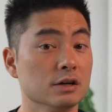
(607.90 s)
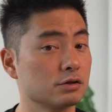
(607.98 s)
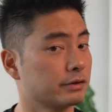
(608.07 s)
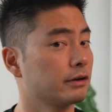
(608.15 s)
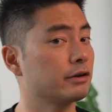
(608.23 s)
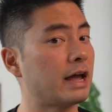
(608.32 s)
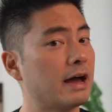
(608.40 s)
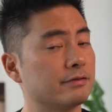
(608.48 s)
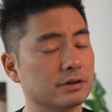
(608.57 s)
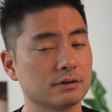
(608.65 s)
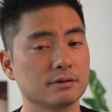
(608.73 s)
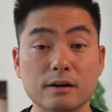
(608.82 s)
So there you have
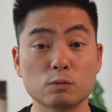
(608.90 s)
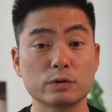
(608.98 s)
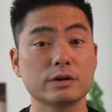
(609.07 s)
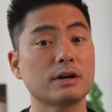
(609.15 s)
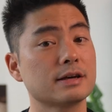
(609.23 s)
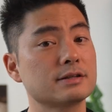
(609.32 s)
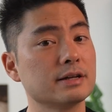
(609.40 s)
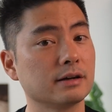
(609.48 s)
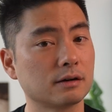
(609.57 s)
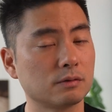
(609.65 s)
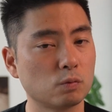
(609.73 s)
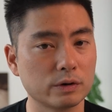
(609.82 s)
it. What do you guys
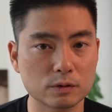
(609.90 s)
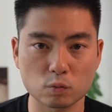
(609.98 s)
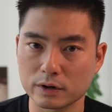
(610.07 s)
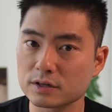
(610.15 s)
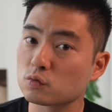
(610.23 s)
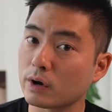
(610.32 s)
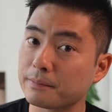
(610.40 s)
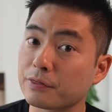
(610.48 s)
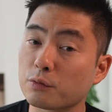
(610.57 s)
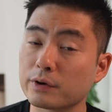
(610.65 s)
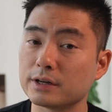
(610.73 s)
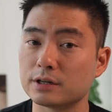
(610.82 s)
think? What is Web
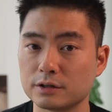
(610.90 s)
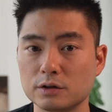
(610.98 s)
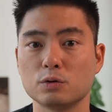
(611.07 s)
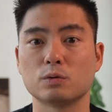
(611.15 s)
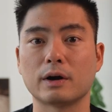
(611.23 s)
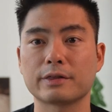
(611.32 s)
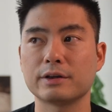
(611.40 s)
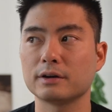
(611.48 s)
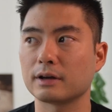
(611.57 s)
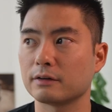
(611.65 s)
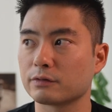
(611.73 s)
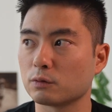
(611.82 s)
3 to you? I
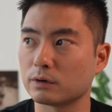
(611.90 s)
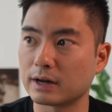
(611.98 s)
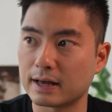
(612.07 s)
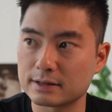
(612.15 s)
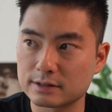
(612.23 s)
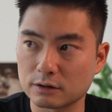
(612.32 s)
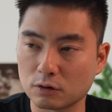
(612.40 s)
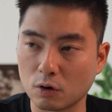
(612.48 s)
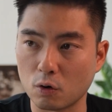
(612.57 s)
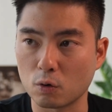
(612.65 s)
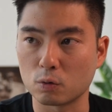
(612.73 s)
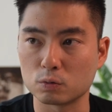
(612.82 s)
think everyone has their
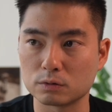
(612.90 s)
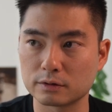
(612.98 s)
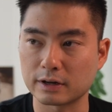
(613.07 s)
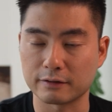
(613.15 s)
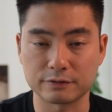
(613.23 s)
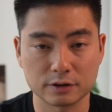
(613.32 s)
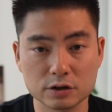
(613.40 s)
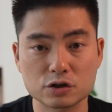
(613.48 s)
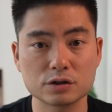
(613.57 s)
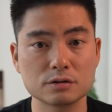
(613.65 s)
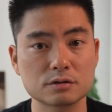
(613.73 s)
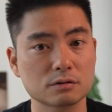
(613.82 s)
own
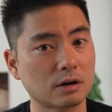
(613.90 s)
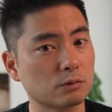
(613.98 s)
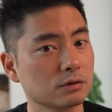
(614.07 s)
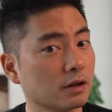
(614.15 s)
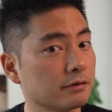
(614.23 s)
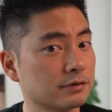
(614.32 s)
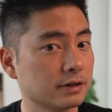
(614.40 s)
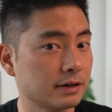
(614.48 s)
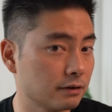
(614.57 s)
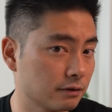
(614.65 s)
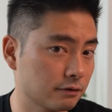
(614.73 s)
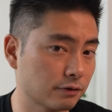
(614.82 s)
definition, so I would love to
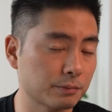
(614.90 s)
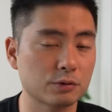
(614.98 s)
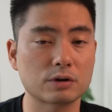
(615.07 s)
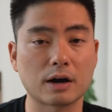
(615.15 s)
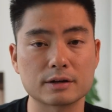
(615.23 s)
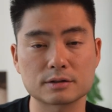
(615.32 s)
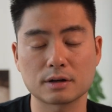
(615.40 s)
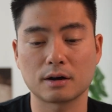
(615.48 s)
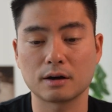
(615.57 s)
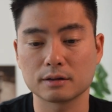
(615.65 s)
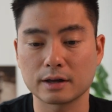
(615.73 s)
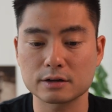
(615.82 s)
hear it from you guys.
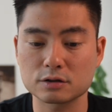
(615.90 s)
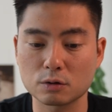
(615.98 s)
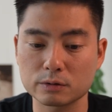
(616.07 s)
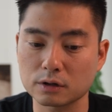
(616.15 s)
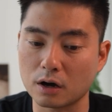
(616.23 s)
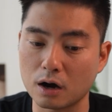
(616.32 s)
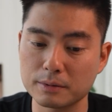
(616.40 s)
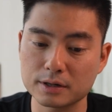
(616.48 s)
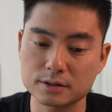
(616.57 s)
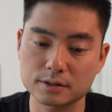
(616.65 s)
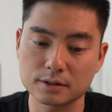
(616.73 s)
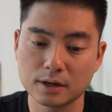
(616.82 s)
Let us know in the
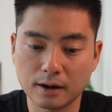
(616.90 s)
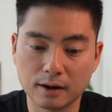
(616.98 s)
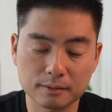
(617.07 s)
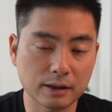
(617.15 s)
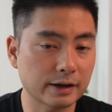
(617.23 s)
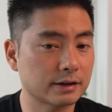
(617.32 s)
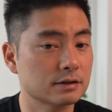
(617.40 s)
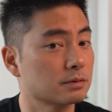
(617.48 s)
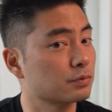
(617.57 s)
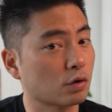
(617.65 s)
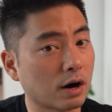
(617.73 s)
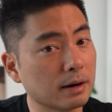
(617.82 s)
comments. Like and
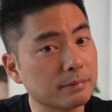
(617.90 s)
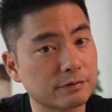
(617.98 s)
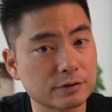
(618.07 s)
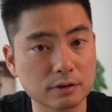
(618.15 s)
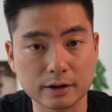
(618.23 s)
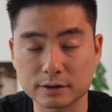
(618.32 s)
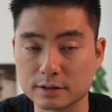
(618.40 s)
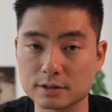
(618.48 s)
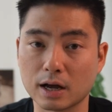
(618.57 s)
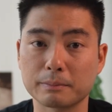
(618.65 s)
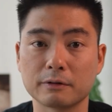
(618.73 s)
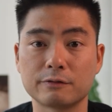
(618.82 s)
subscribe if you like this
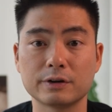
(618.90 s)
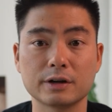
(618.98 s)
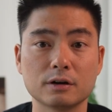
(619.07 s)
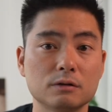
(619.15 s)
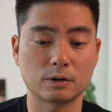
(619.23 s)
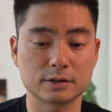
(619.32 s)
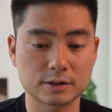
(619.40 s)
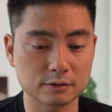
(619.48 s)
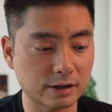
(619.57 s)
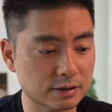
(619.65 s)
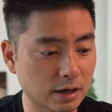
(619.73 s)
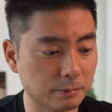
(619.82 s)
type of video. Until
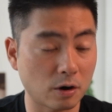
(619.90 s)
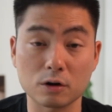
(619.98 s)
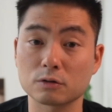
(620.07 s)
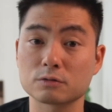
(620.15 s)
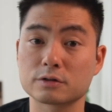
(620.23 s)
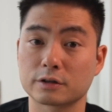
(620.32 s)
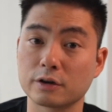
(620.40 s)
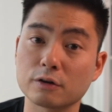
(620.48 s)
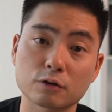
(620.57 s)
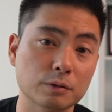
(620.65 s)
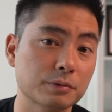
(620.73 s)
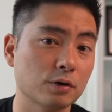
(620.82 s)
next time, hodl,
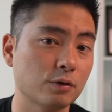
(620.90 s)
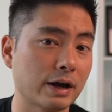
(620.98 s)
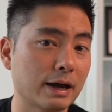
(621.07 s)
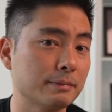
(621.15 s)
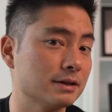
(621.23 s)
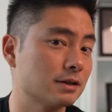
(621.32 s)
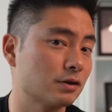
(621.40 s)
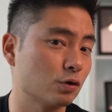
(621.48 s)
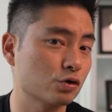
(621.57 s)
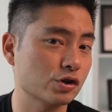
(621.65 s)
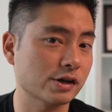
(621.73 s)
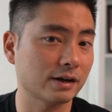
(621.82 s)
secure crypto, and may
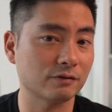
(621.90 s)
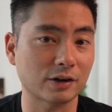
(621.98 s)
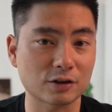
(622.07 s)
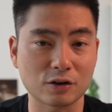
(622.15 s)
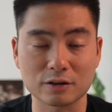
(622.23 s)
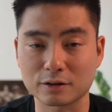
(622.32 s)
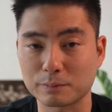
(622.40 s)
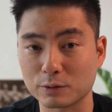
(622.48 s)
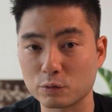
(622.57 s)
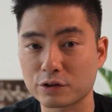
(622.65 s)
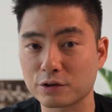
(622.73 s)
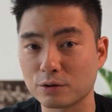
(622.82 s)
Satoshi and Vitalik be
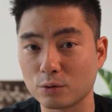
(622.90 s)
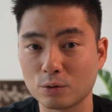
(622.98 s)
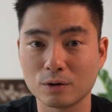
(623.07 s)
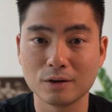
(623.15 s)
with you